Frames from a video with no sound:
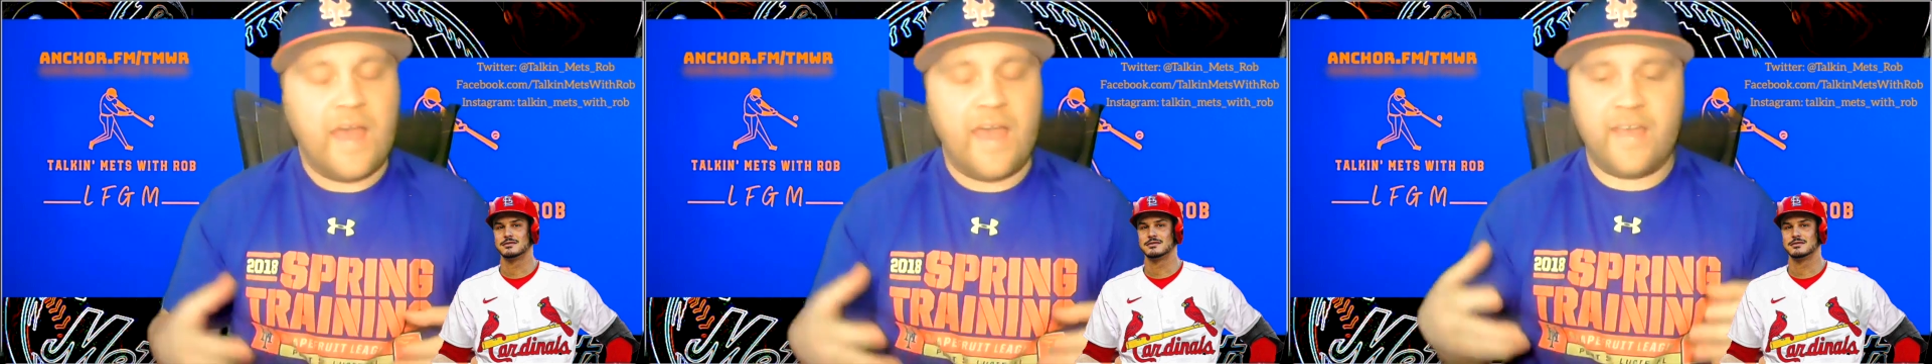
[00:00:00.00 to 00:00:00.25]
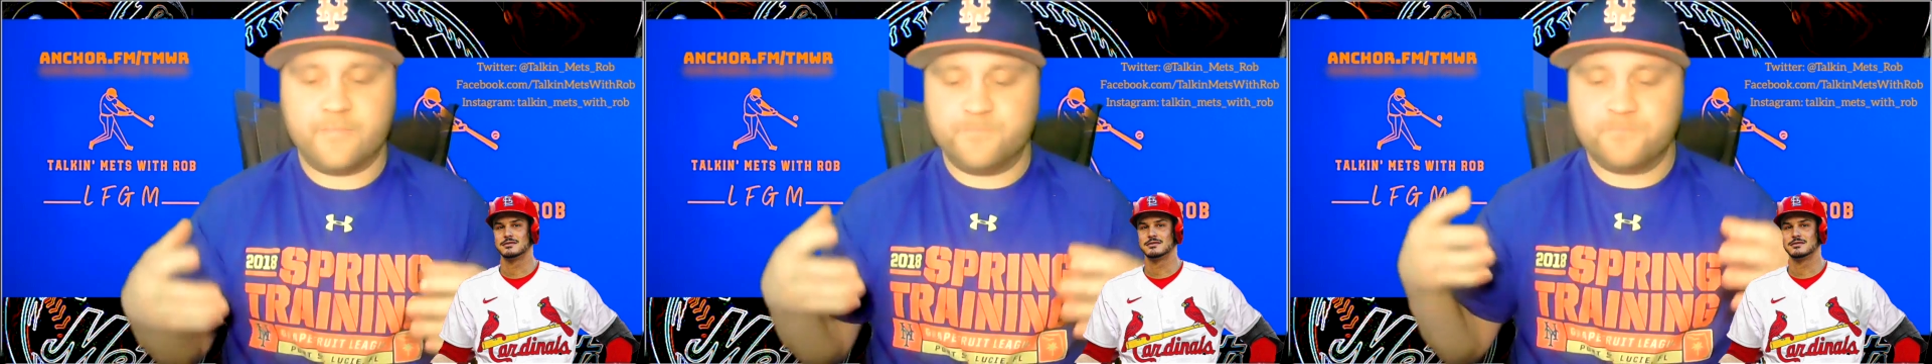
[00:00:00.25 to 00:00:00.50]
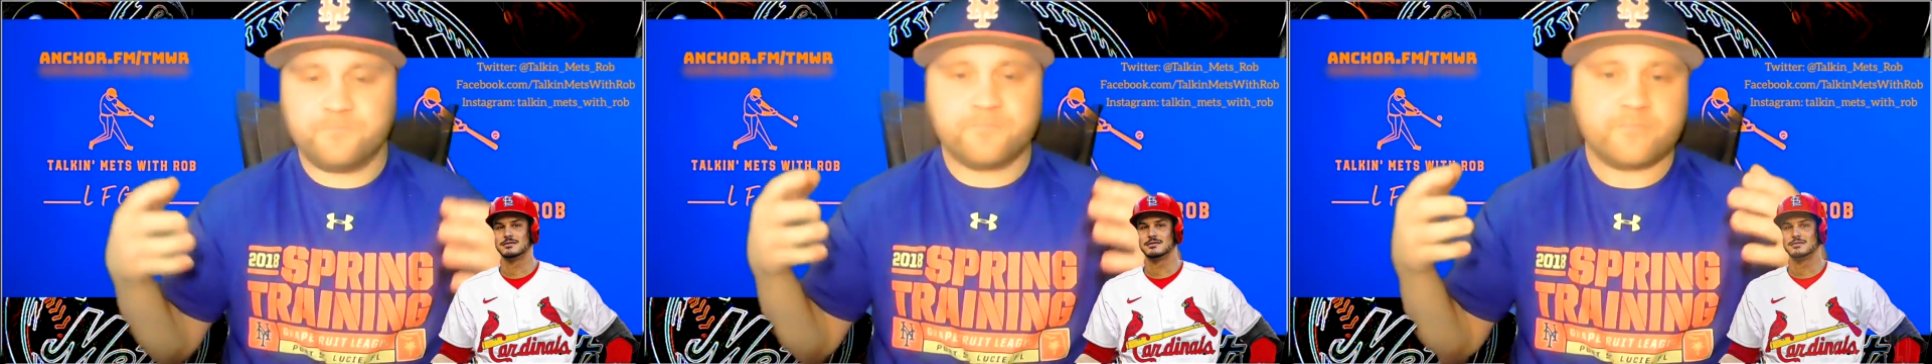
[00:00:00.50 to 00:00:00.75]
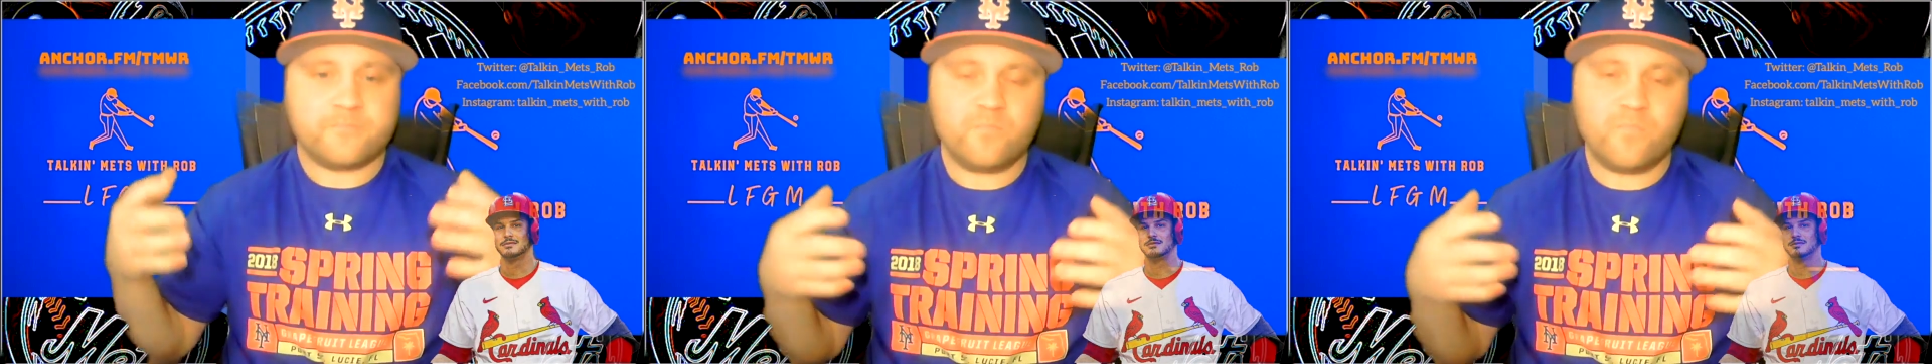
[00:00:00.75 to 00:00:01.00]
And
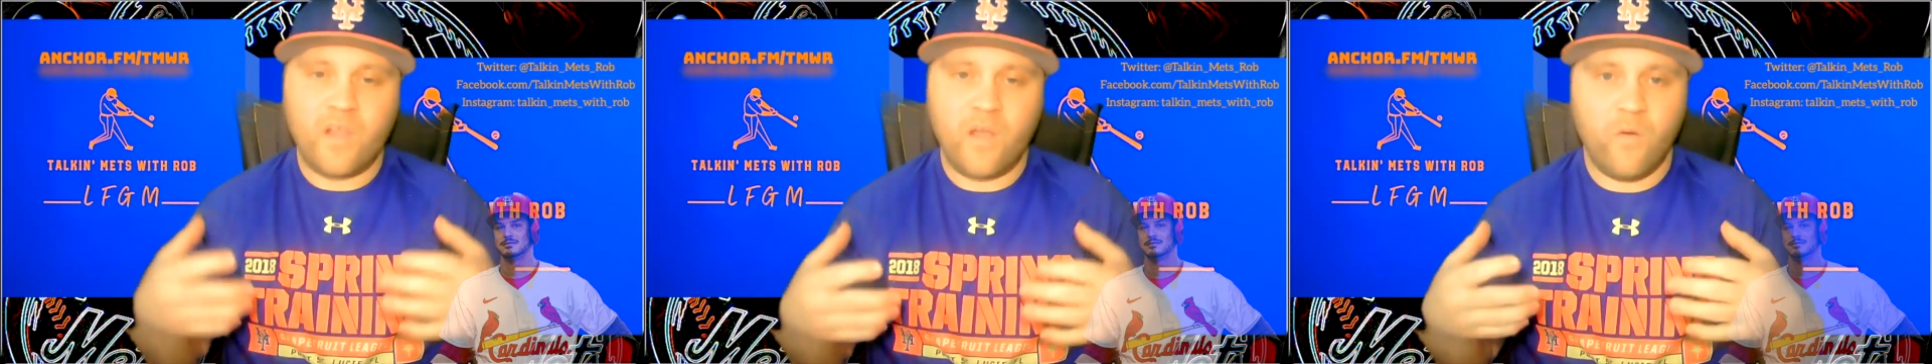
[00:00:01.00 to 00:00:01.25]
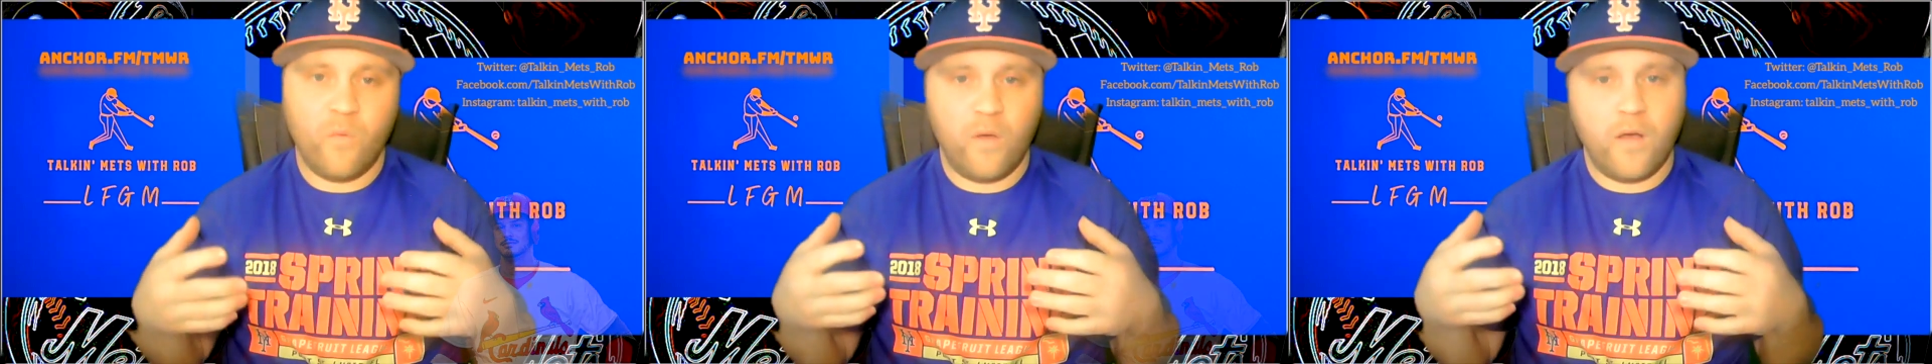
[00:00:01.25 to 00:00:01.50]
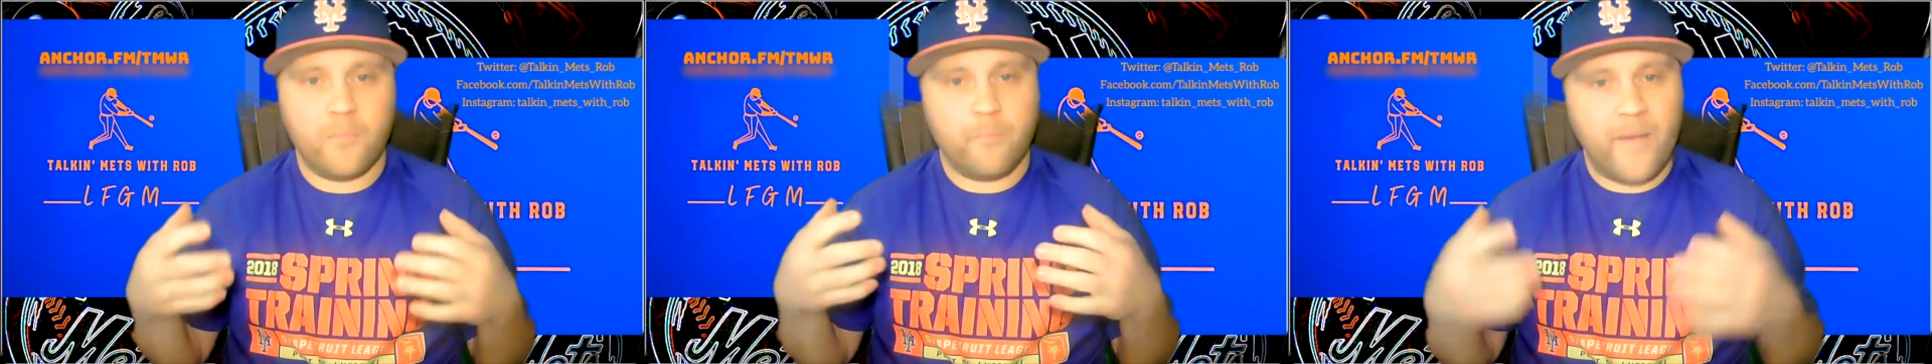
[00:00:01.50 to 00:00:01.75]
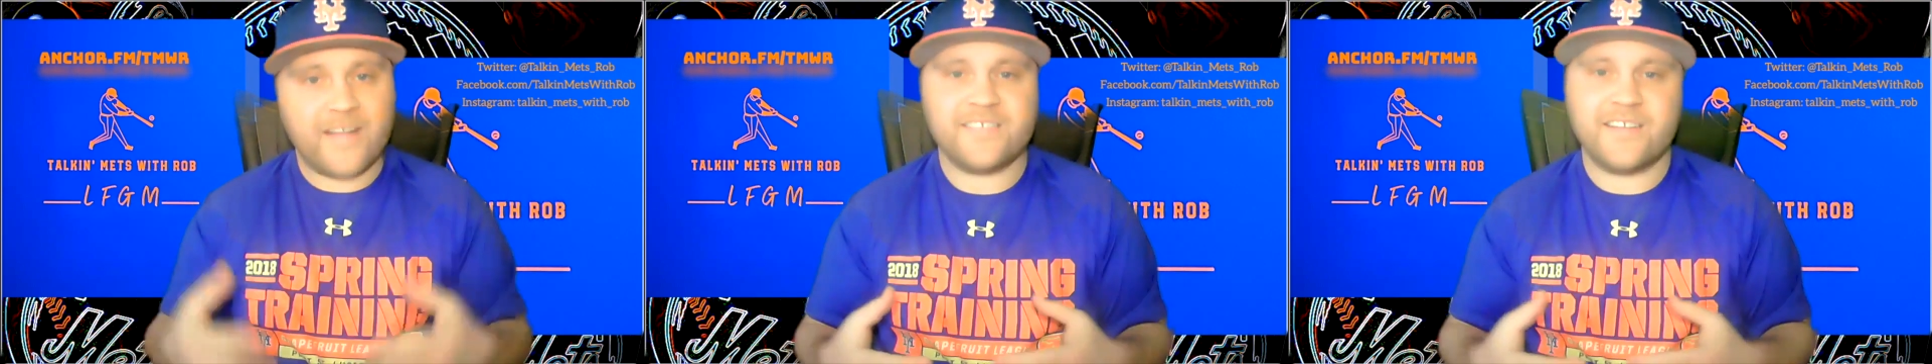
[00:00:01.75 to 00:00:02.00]

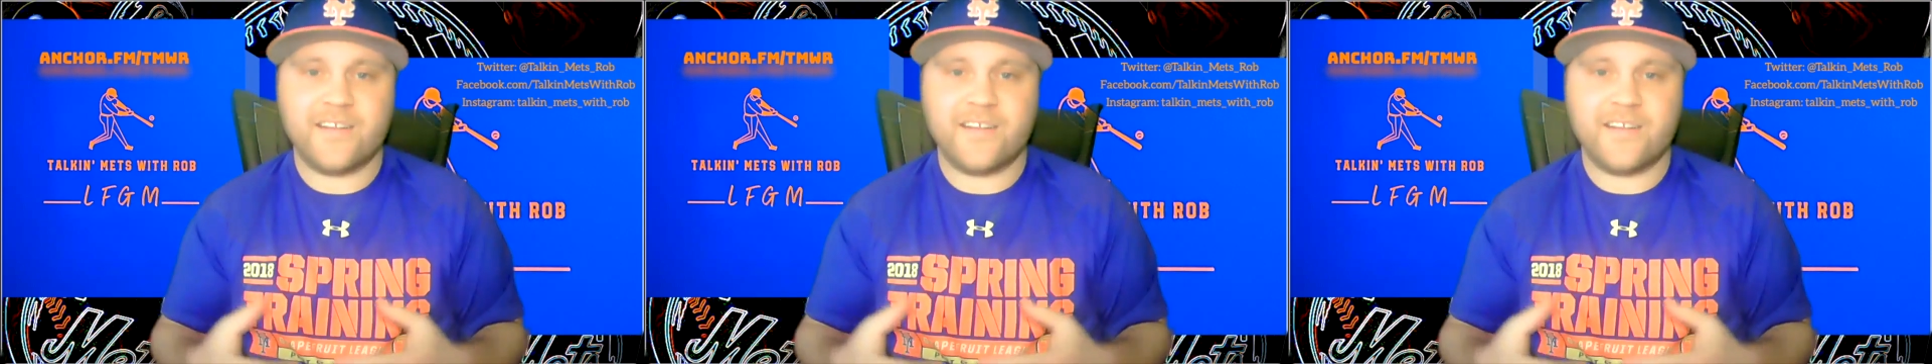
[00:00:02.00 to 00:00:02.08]
back to the